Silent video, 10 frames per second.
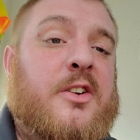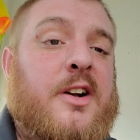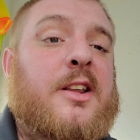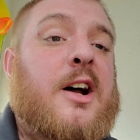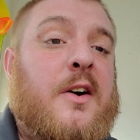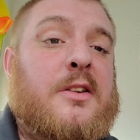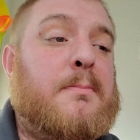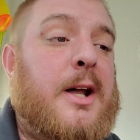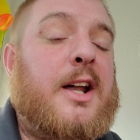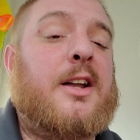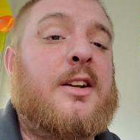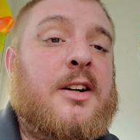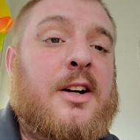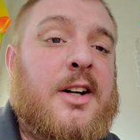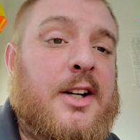you had now had to pay?
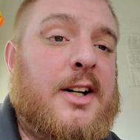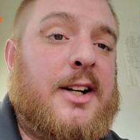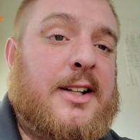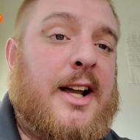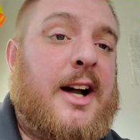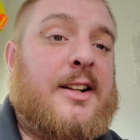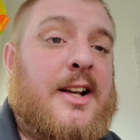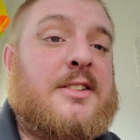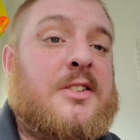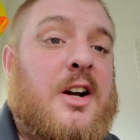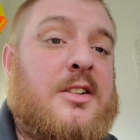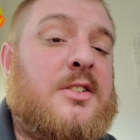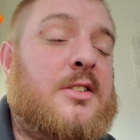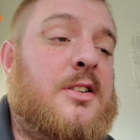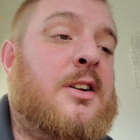Yeah, that sucks.